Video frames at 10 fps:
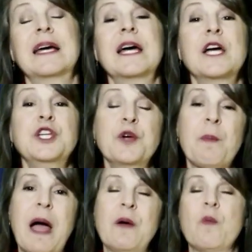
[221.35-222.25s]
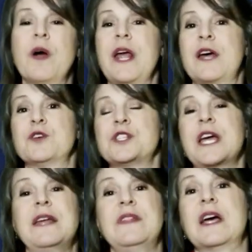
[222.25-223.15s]
you might want to
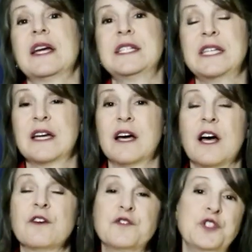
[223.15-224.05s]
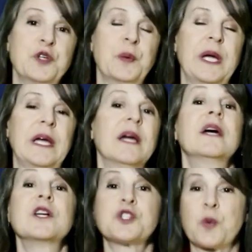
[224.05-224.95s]
entertain the idea of doing
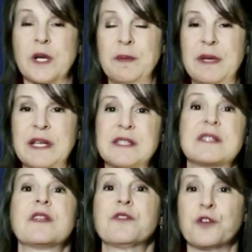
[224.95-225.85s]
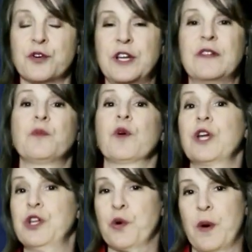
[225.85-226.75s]
20 minutes, then 30, and
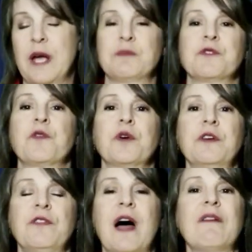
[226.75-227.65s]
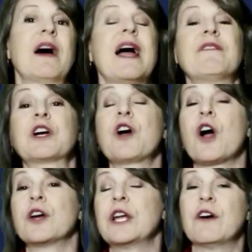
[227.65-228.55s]
working your way up to 45. I have a
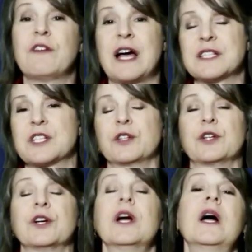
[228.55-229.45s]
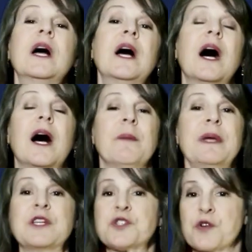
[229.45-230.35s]
cardiovascular
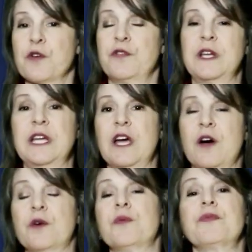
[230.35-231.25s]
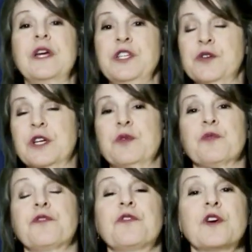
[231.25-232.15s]
intro video that you can
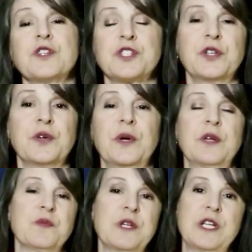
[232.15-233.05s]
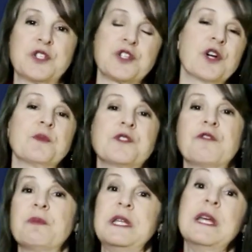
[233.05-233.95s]
refer to in terms
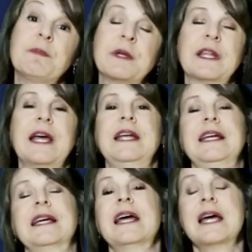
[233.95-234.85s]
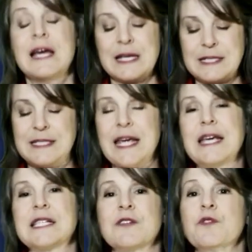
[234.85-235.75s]
of manipulating
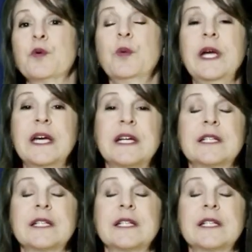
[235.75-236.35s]
days of the week,